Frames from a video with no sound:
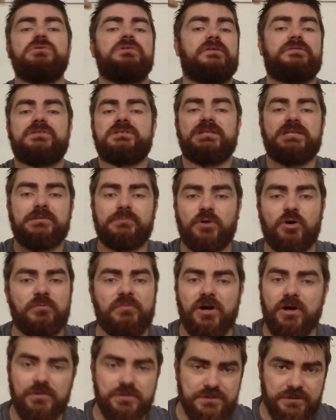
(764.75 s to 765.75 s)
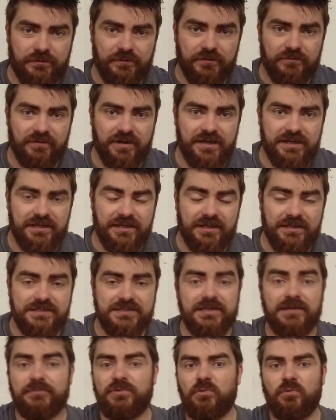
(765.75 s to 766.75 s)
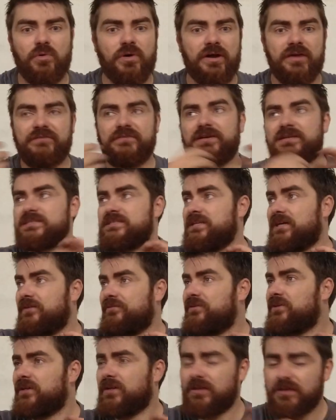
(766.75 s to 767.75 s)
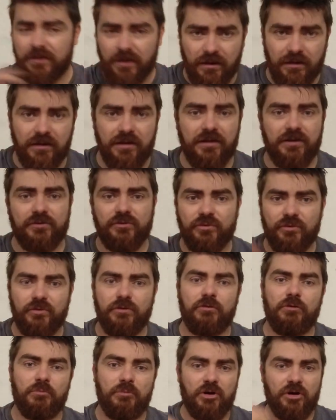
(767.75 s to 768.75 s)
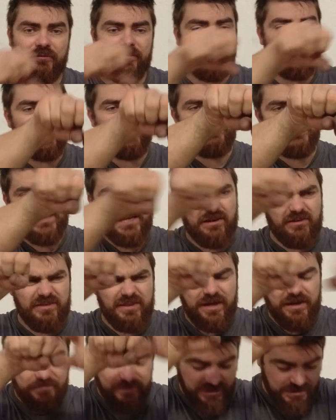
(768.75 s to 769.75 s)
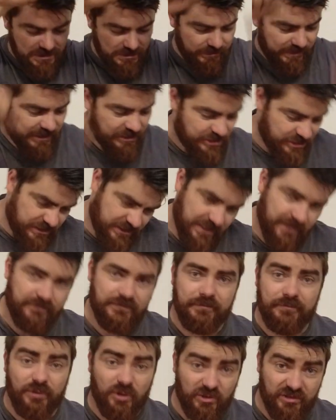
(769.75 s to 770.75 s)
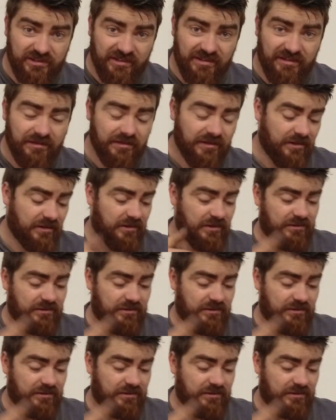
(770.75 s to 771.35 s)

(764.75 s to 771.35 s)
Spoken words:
You have to take the bottom hose off the radiator, but what if that's covered in gunk and oil, and what if it comes out of there and it splashes down the body,